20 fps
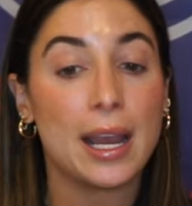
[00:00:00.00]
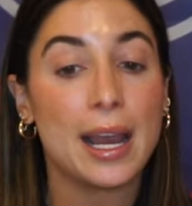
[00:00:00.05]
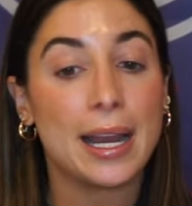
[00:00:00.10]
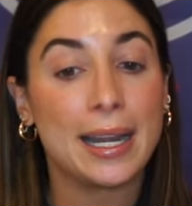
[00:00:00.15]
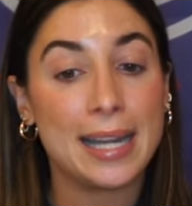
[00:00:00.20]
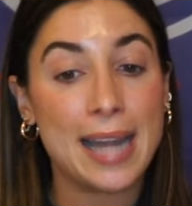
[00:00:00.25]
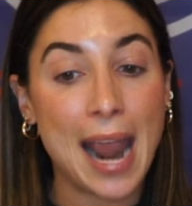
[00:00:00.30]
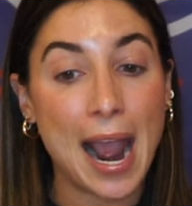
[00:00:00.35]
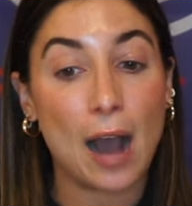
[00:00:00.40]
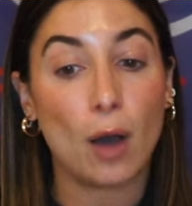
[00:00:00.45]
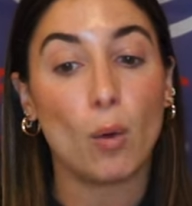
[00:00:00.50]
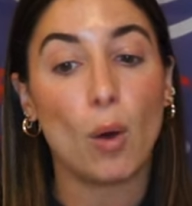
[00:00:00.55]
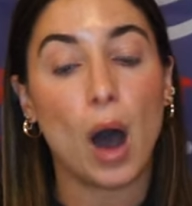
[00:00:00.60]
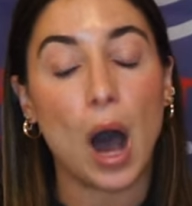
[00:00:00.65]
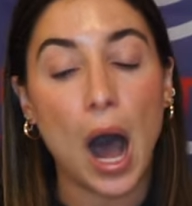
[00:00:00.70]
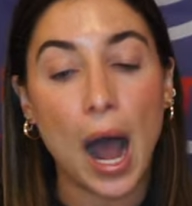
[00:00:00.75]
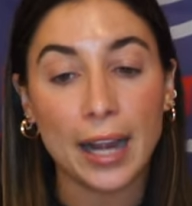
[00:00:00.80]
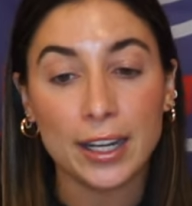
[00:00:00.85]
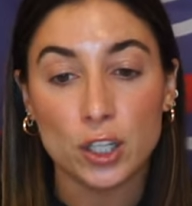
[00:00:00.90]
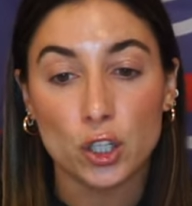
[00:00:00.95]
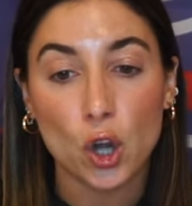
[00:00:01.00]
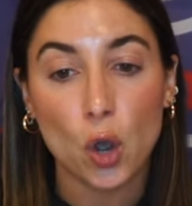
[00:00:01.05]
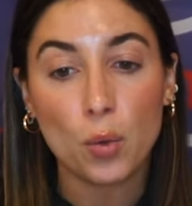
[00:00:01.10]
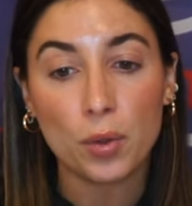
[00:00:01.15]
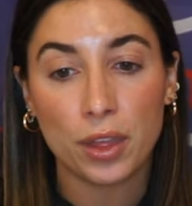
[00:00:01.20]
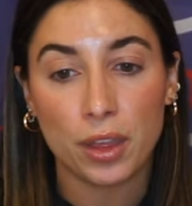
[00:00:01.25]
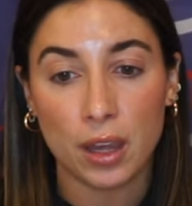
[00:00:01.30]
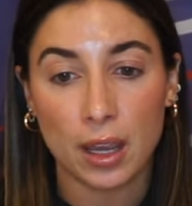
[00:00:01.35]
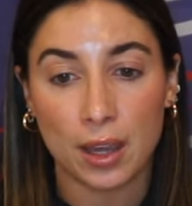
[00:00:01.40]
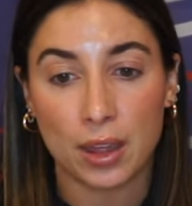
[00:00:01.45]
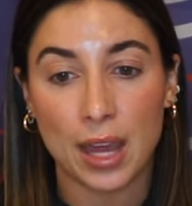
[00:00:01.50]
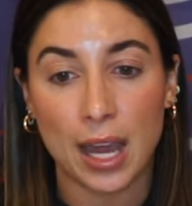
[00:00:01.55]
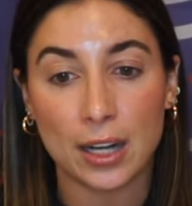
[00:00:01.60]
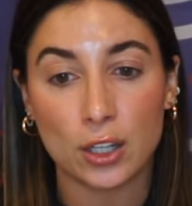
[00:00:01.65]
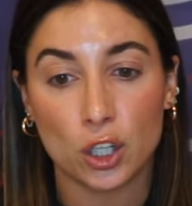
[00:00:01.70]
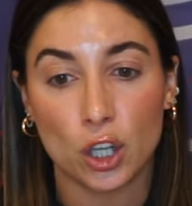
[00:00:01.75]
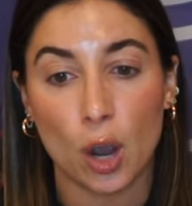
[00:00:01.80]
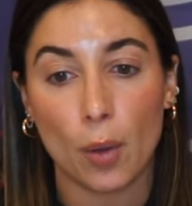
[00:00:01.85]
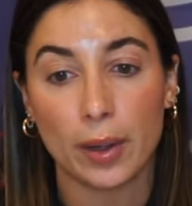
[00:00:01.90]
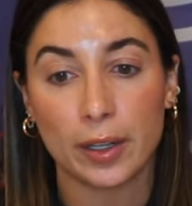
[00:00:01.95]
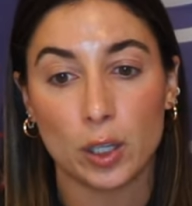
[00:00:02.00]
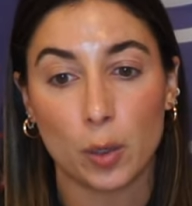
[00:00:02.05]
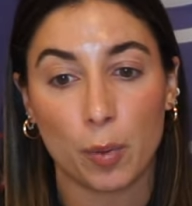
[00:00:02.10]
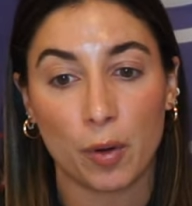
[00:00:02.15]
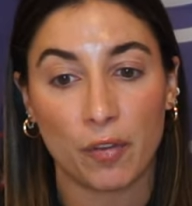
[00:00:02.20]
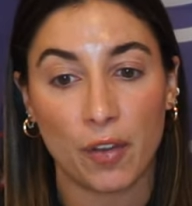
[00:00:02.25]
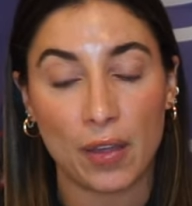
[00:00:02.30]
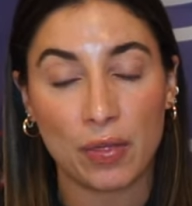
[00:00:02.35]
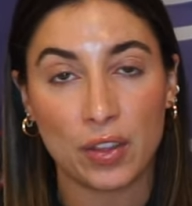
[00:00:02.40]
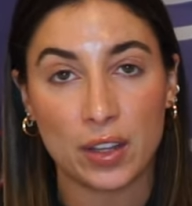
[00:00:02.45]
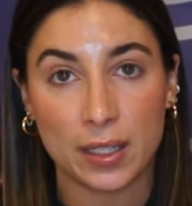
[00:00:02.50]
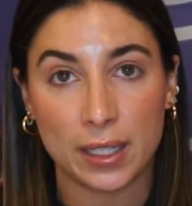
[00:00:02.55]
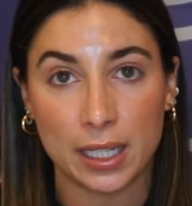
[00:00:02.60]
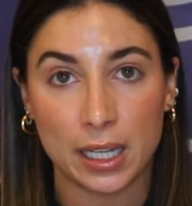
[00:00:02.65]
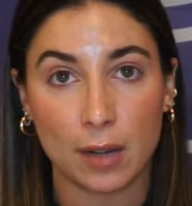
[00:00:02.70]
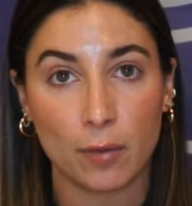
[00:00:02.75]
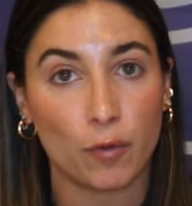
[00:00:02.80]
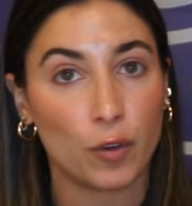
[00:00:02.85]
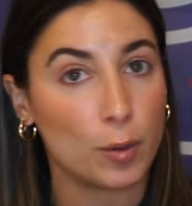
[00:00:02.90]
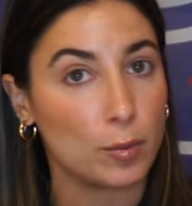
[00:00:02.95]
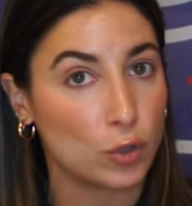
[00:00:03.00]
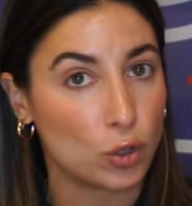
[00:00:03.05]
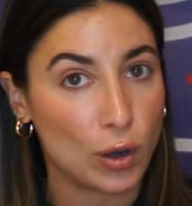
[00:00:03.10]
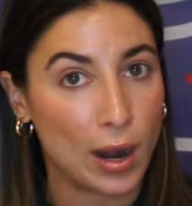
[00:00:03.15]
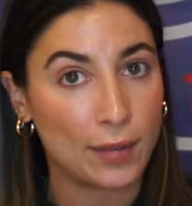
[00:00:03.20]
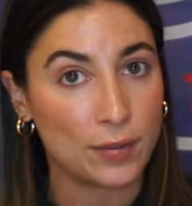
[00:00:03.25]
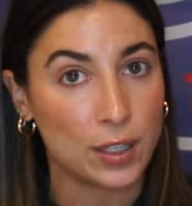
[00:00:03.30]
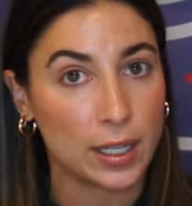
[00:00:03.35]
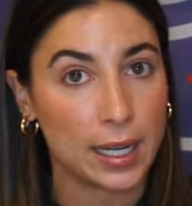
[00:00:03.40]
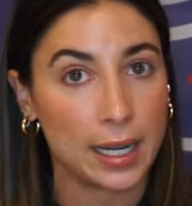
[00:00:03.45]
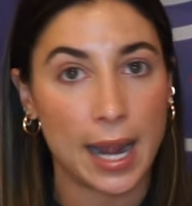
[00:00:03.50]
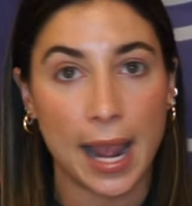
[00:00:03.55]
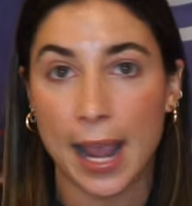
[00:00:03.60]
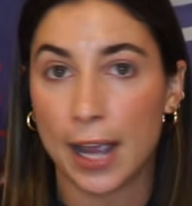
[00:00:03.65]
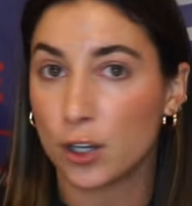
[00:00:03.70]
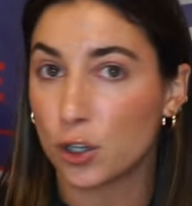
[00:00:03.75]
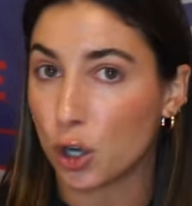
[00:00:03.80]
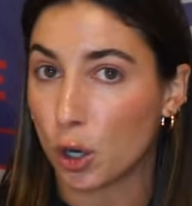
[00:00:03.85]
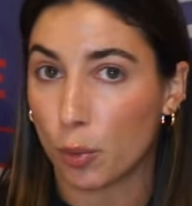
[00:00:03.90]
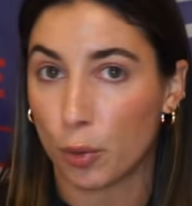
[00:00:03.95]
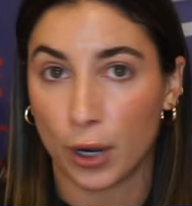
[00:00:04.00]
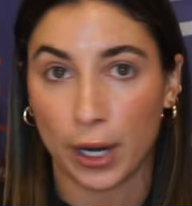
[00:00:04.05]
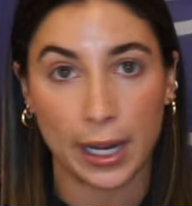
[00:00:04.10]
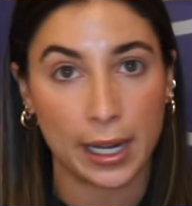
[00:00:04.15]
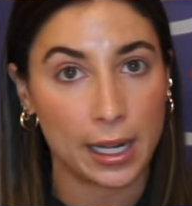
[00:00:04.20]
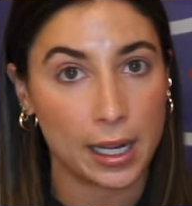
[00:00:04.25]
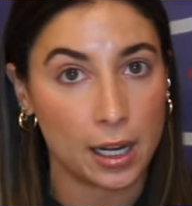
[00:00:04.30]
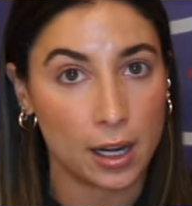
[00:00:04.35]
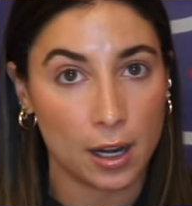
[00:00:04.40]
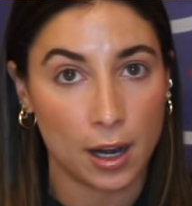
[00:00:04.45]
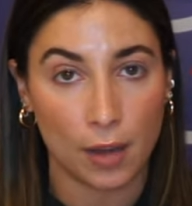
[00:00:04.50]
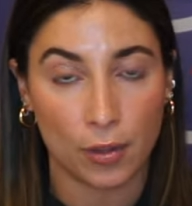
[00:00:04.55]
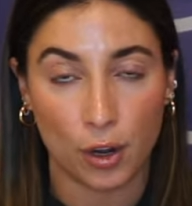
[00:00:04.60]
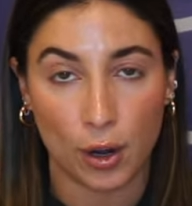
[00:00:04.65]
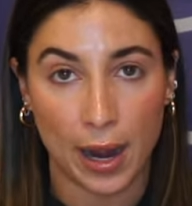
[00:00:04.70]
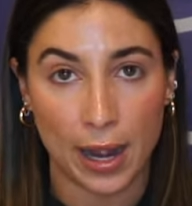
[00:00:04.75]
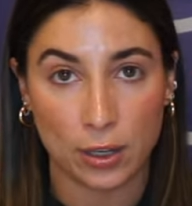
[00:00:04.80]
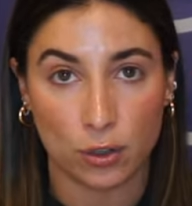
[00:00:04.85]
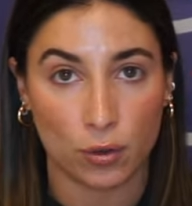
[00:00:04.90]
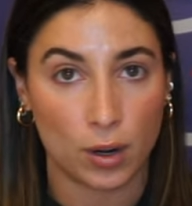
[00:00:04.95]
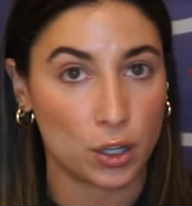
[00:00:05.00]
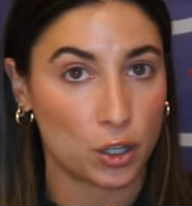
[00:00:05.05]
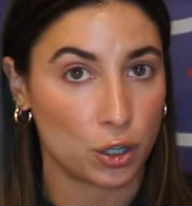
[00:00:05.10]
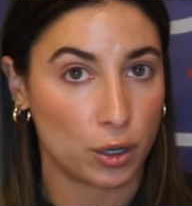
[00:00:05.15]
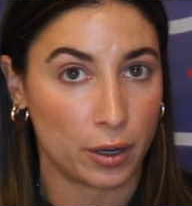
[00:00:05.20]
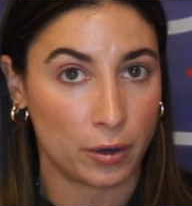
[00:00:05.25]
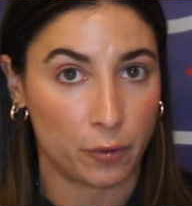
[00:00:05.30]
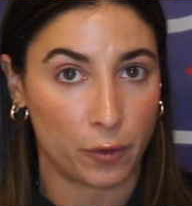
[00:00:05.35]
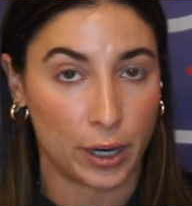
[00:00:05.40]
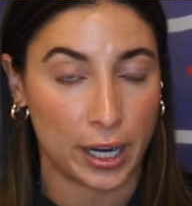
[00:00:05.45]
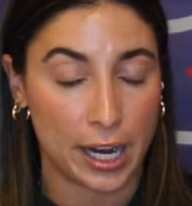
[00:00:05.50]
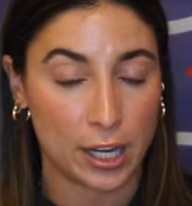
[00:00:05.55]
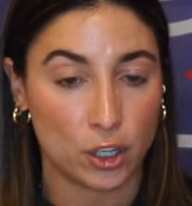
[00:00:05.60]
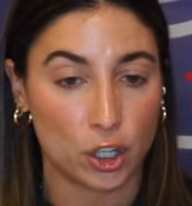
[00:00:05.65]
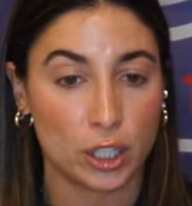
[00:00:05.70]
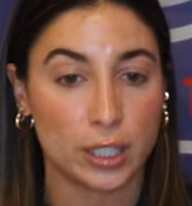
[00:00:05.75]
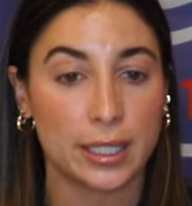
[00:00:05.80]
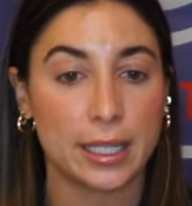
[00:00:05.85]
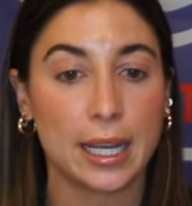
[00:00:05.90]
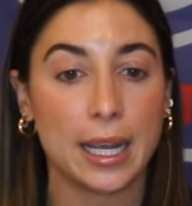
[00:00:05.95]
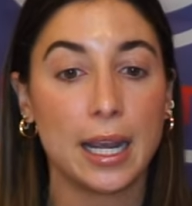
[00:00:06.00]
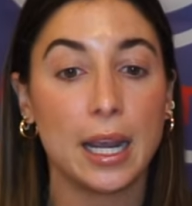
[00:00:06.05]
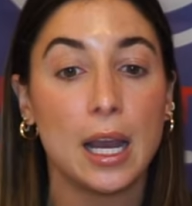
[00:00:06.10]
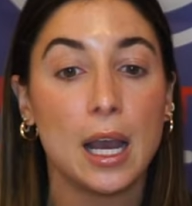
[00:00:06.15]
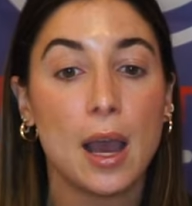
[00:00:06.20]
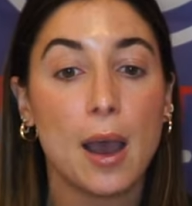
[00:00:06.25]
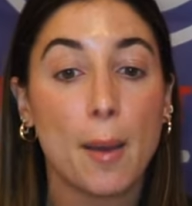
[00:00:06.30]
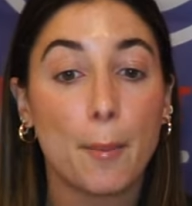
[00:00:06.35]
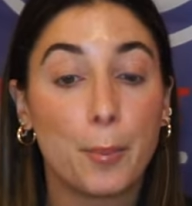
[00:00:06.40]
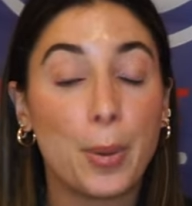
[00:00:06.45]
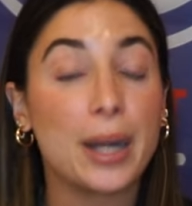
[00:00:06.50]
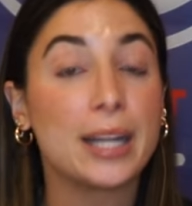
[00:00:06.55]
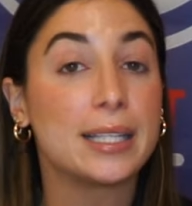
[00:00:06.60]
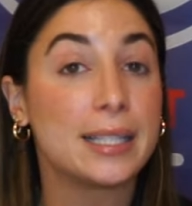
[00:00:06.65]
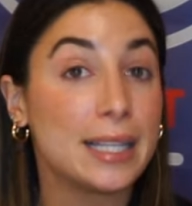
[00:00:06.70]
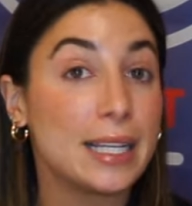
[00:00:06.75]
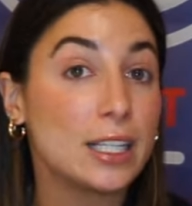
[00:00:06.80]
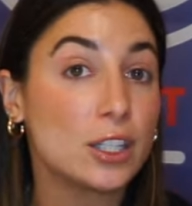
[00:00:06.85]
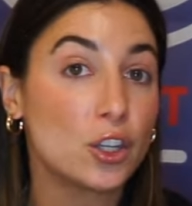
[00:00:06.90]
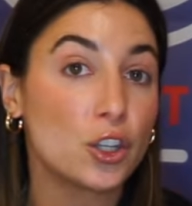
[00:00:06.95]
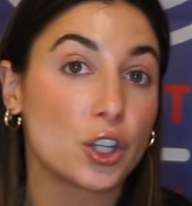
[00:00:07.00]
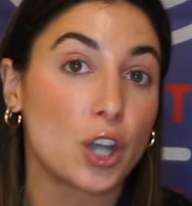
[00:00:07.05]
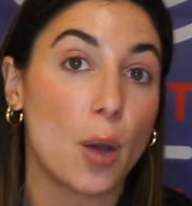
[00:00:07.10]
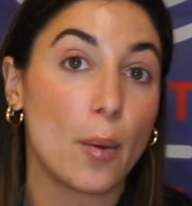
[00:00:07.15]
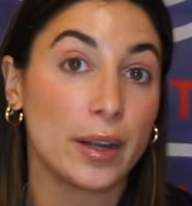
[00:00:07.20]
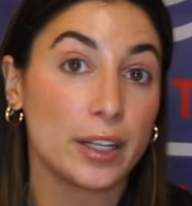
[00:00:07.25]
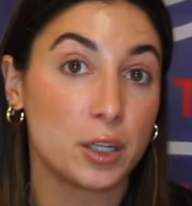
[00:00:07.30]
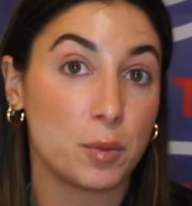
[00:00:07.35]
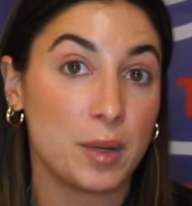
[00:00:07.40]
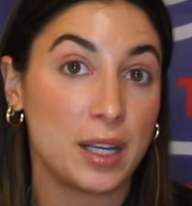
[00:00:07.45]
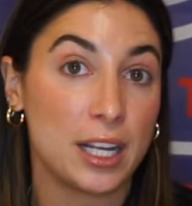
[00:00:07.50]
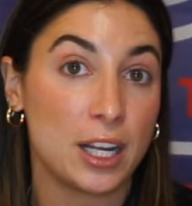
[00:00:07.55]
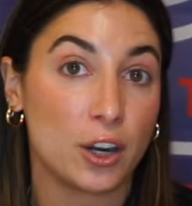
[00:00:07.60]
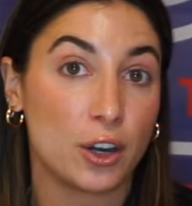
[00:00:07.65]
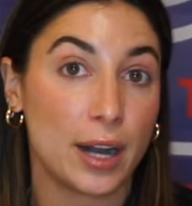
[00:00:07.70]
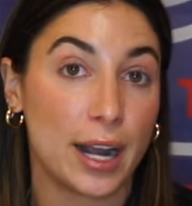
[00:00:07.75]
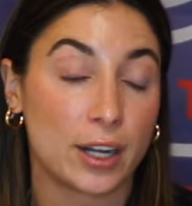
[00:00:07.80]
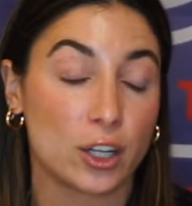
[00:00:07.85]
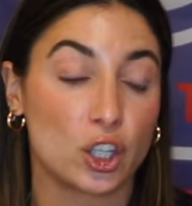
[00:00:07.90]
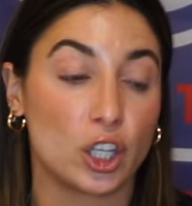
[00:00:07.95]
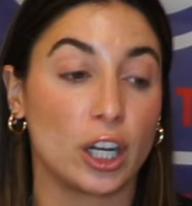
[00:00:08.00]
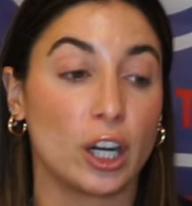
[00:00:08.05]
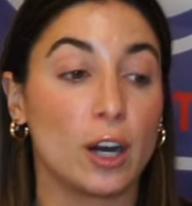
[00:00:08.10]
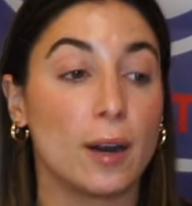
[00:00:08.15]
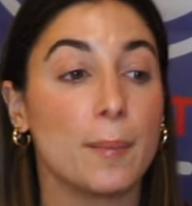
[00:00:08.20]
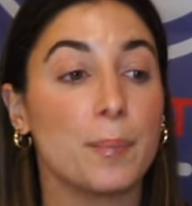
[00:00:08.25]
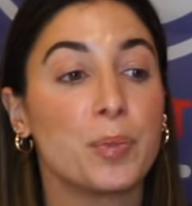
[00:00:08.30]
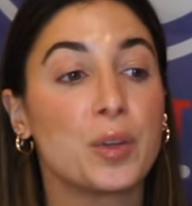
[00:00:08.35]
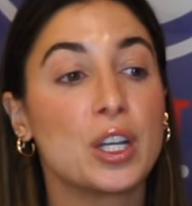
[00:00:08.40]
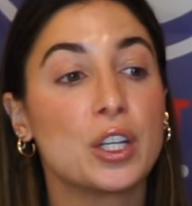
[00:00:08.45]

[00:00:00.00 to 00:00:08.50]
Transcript: Now, I don't think that is going to prevent this team from drafting an edge or bringing in another edge rusher in free agency, but Aziz is going to be here next year.